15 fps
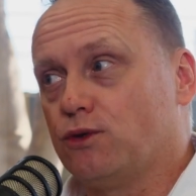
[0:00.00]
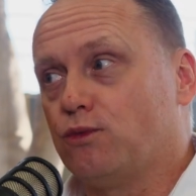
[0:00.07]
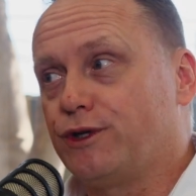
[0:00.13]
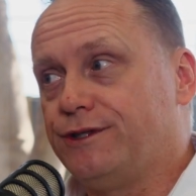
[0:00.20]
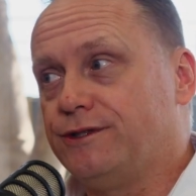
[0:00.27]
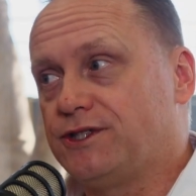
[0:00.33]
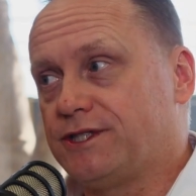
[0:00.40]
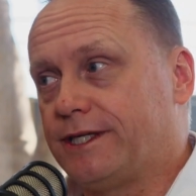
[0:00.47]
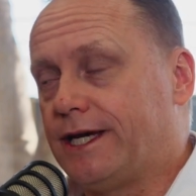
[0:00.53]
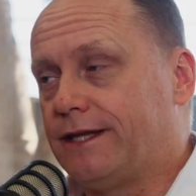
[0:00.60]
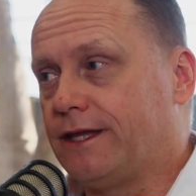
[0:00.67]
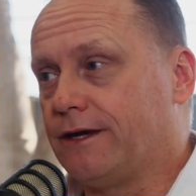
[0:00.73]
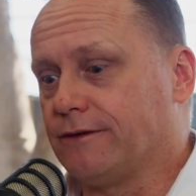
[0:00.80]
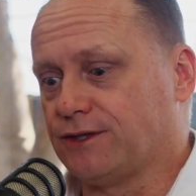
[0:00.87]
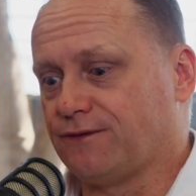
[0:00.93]
So what do you see
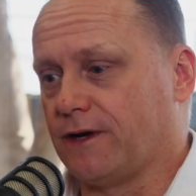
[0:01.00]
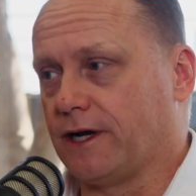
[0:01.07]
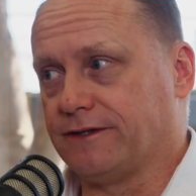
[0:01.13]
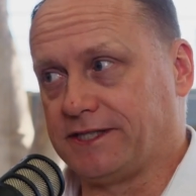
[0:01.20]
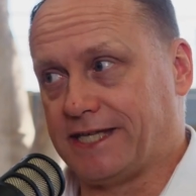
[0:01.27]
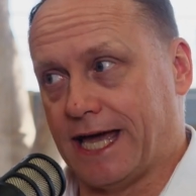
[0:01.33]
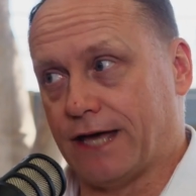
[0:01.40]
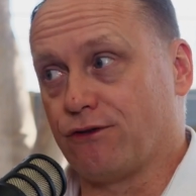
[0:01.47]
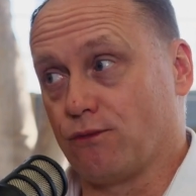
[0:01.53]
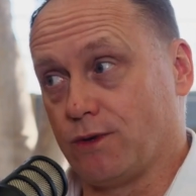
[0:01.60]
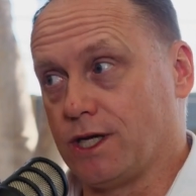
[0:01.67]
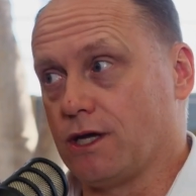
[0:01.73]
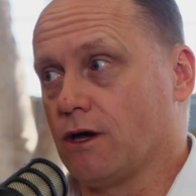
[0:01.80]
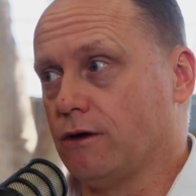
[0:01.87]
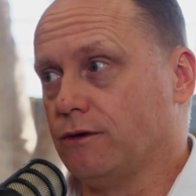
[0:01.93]
out there as far as
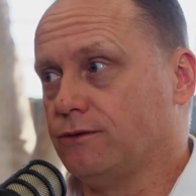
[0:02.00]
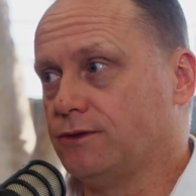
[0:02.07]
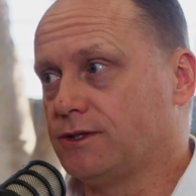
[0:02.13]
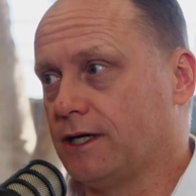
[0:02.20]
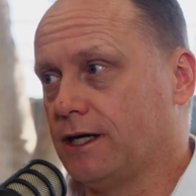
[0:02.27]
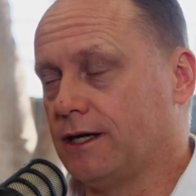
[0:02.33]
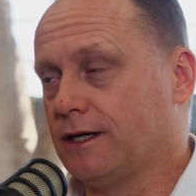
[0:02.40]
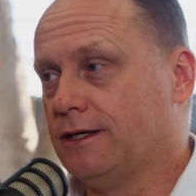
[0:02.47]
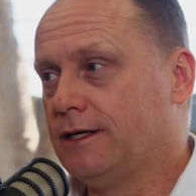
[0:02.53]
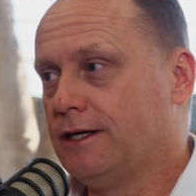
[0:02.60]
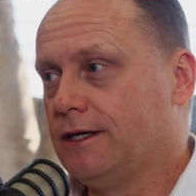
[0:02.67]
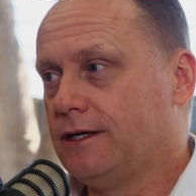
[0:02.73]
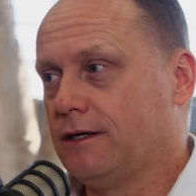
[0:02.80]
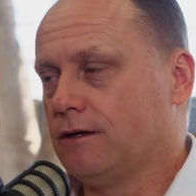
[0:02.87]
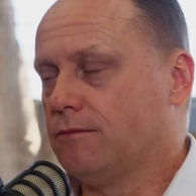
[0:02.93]
gathering goes?
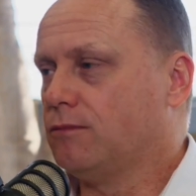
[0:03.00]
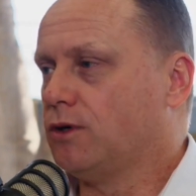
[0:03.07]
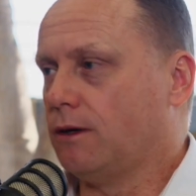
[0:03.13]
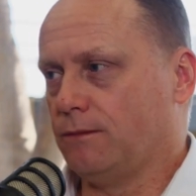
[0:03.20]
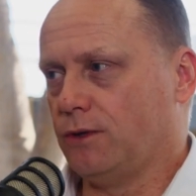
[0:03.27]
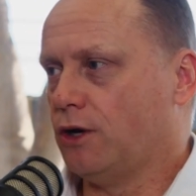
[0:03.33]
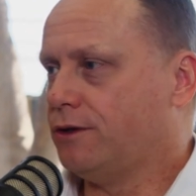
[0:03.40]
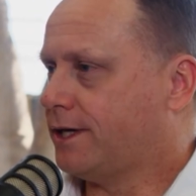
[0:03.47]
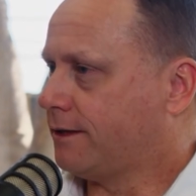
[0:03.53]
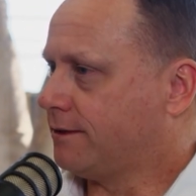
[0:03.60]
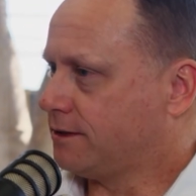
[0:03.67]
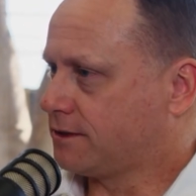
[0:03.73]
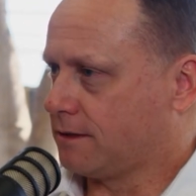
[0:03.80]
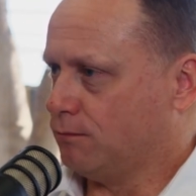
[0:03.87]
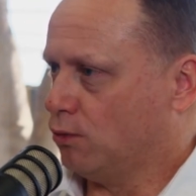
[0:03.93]
I'm no doubt
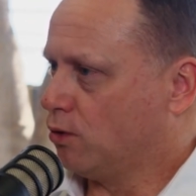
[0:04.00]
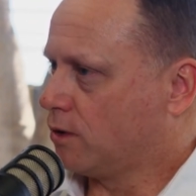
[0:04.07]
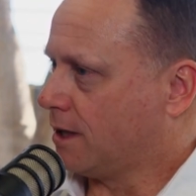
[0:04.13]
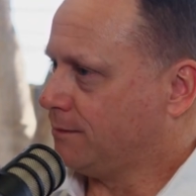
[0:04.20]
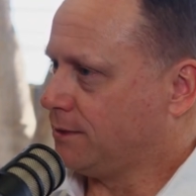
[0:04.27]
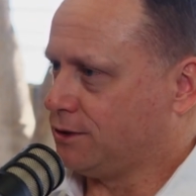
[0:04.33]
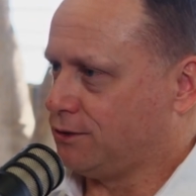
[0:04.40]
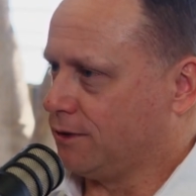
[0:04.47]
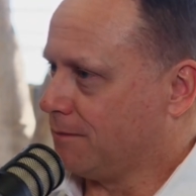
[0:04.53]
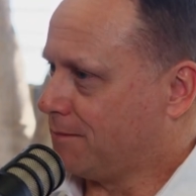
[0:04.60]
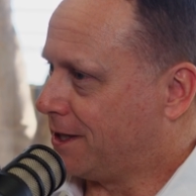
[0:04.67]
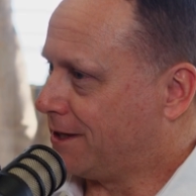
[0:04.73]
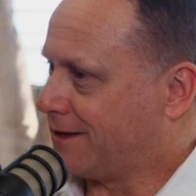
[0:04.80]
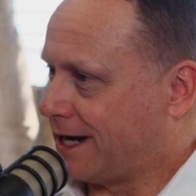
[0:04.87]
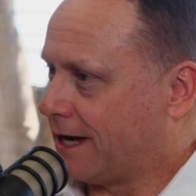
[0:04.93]
there's more companies doing it
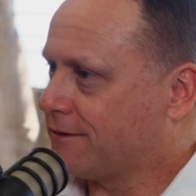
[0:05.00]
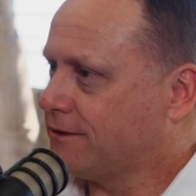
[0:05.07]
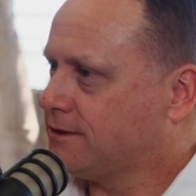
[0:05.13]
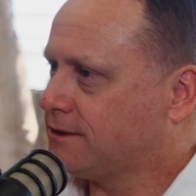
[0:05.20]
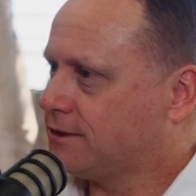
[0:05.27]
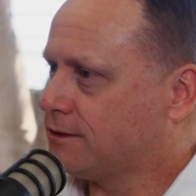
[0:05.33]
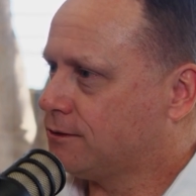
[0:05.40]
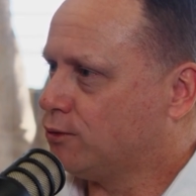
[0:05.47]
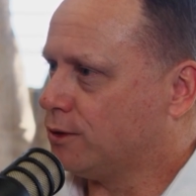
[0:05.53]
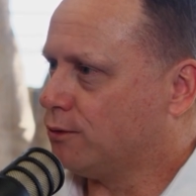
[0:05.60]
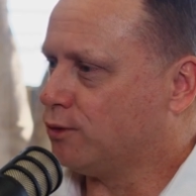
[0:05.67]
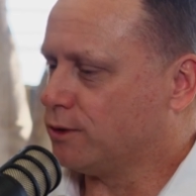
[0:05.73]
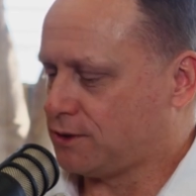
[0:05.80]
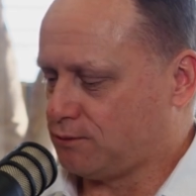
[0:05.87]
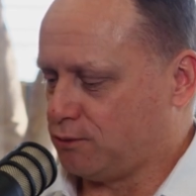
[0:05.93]
better than others.
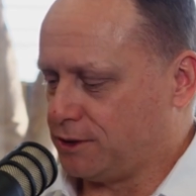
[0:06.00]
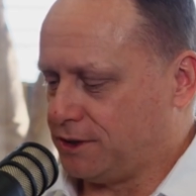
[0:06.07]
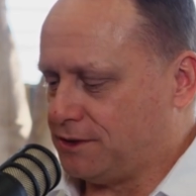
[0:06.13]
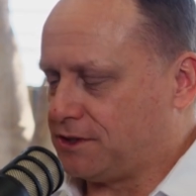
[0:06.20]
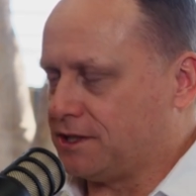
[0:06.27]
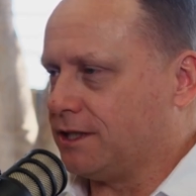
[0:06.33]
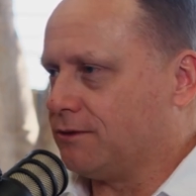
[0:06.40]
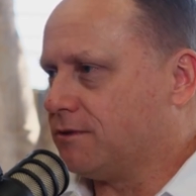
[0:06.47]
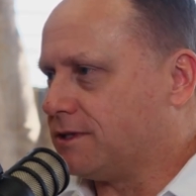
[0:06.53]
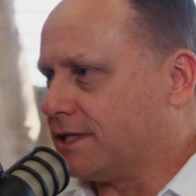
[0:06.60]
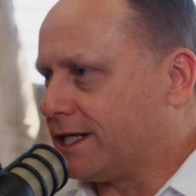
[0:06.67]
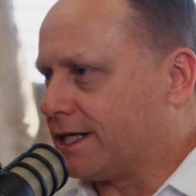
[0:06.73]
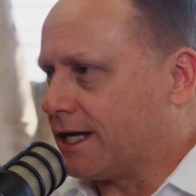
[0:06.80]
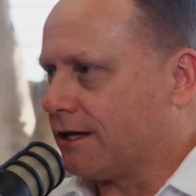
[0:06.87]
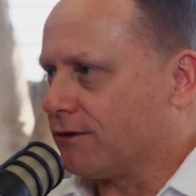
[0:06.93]
What are you seeing with
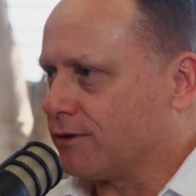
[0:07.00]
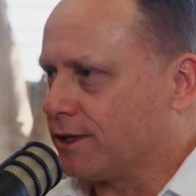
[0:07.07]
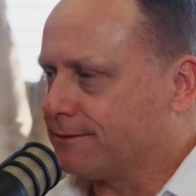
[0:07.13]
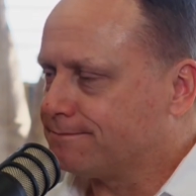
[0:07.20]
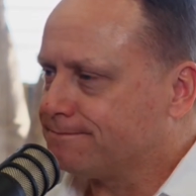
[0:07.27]
data gathering?